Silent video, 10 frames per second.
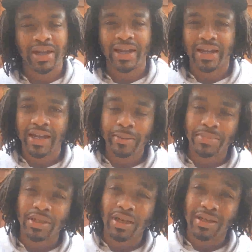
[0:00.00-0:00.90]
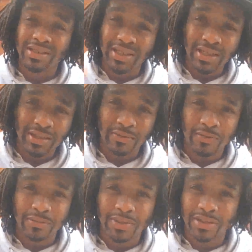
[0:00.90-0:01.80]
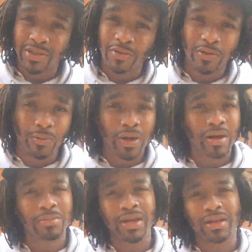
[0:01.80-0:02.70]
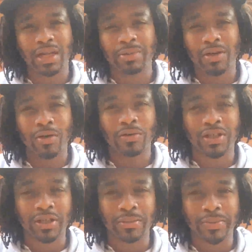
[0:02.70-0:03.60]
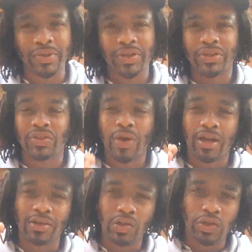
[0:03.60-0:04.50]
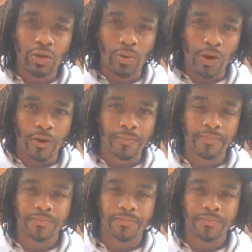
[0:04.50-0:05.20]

and kept 1/10 of them, and told Hawa, man, let me hold them so I can do your work.